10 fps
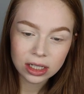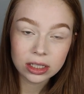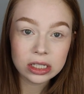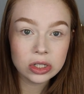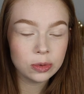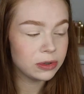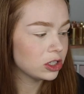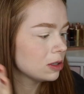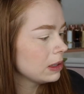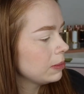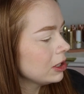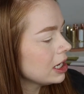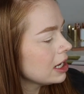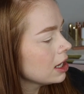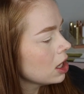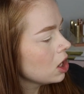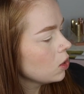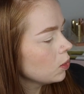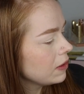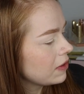Super, super pretty.
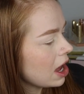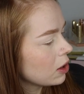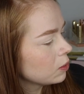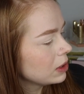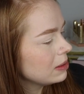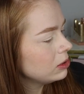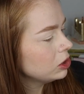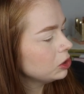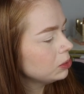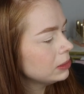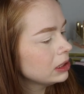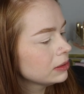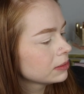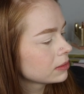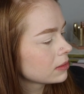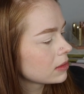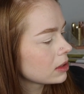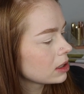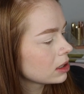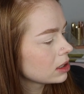We've got Rebloom,
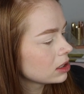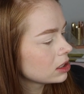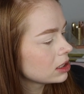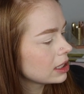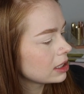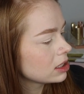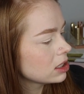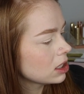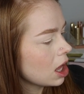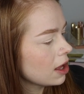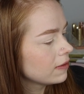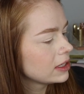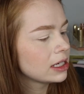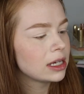just like a soft